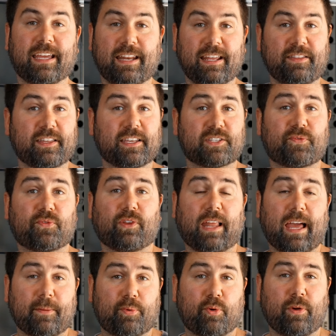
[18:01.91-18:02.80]
getting this for
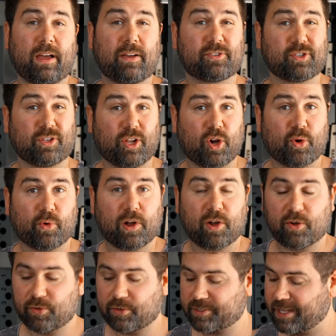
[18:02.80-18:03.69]
lat pull downs or low
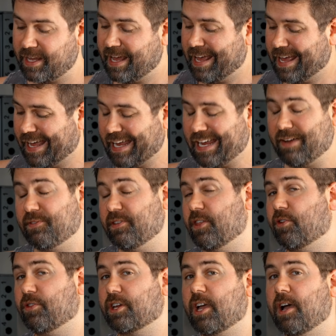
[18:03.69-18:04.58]
rows, even
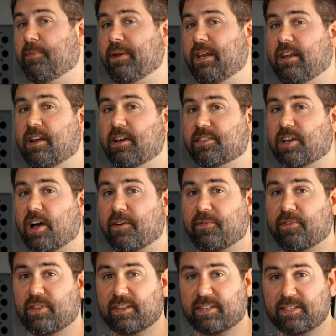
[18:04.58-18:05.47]
though the company does
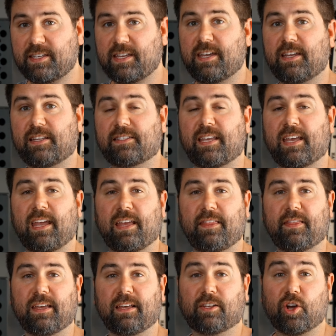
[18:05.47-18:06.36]
offer the seat
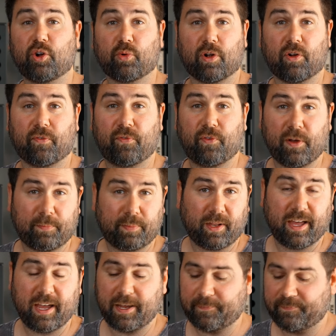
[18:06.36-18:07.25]
and the low row foot
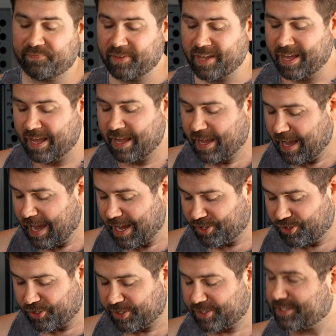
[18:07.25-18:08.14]
plate.
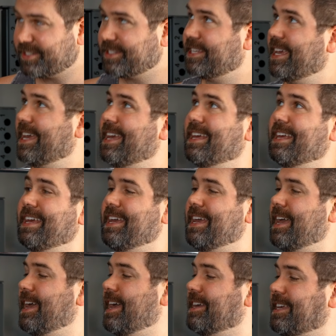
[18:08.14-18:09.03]

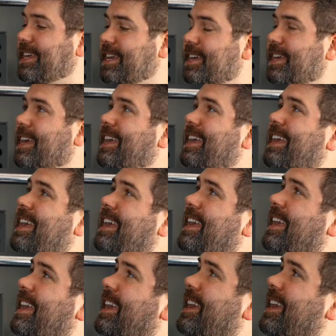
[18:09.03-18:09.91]
Again,
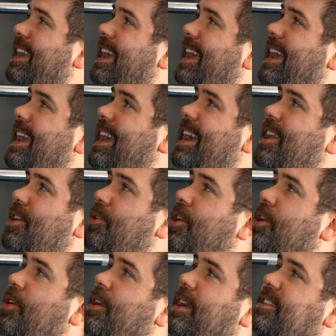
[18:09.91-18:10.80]
I don't
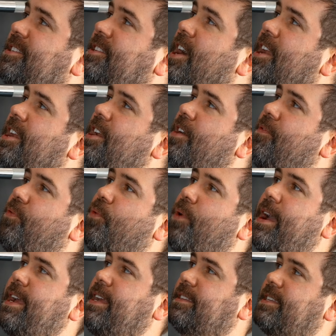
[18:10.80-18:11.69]
know, it's not enough
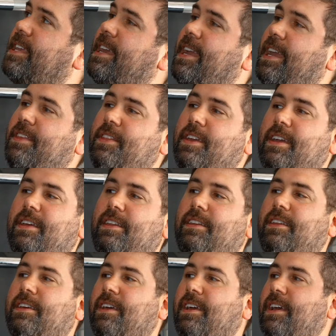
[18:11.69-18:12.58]
weight. And
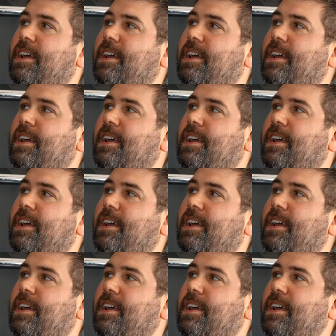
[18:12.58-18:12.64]
then